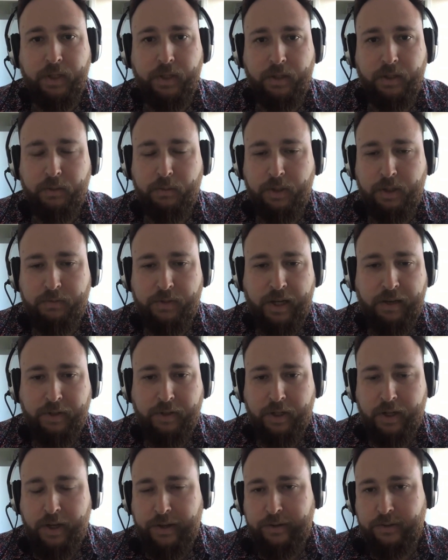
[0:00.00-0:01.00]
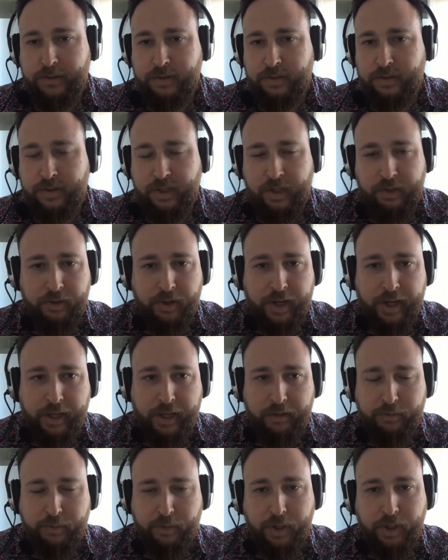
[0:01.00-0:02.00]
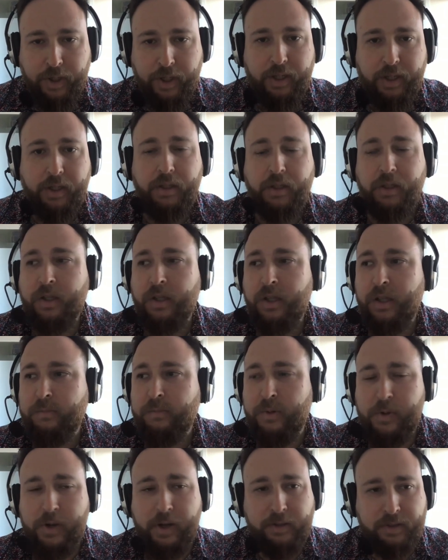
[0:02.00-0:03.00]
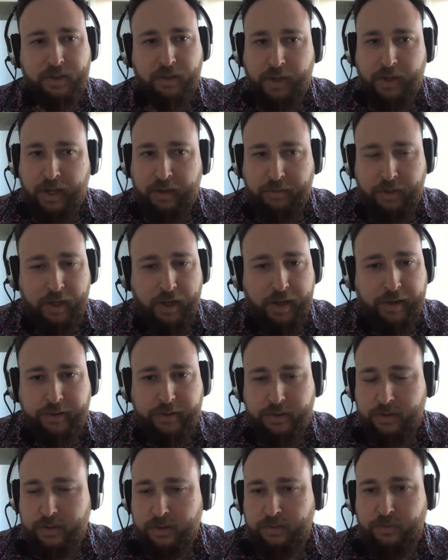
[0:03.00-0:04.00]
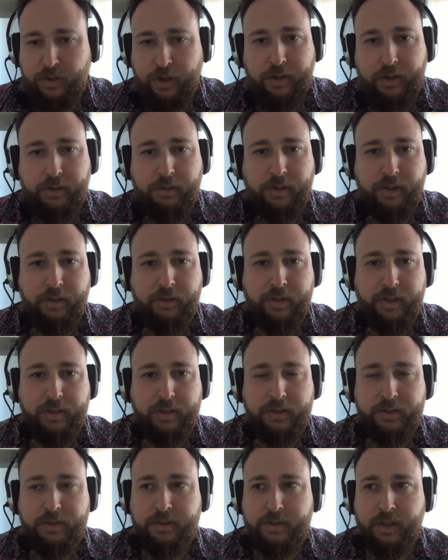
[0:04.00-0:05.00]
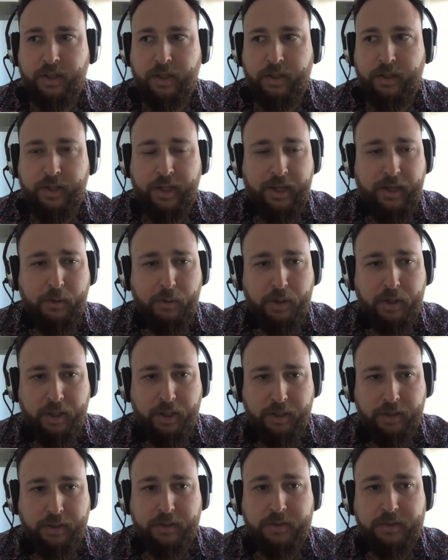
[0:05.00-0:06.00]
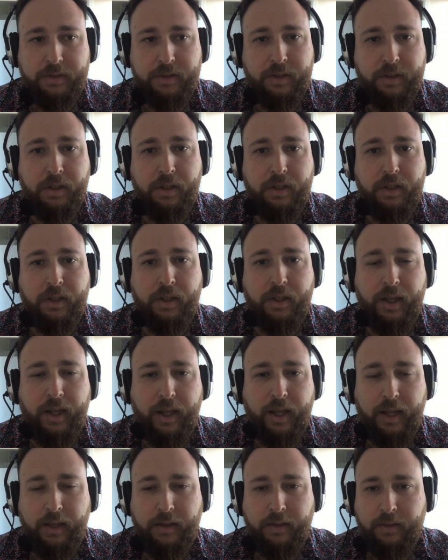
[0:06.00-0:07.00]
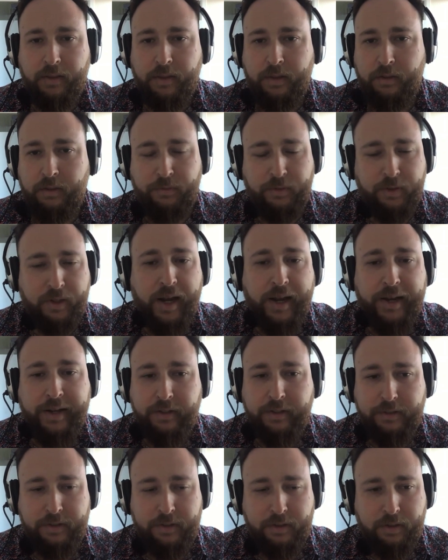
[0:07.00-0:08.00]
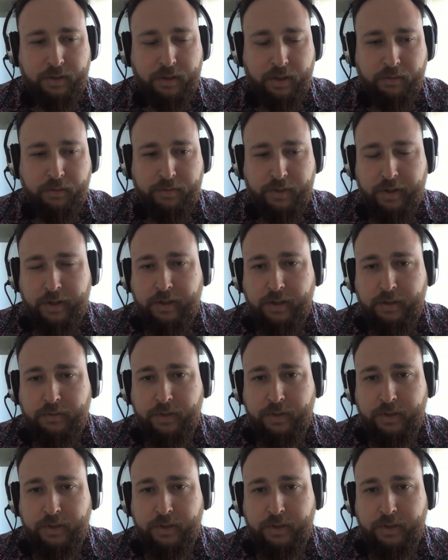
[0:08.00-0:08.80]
We have avocados in Southern California, but we also have avocados as far north as the Hayward Hills, and the varietals are very different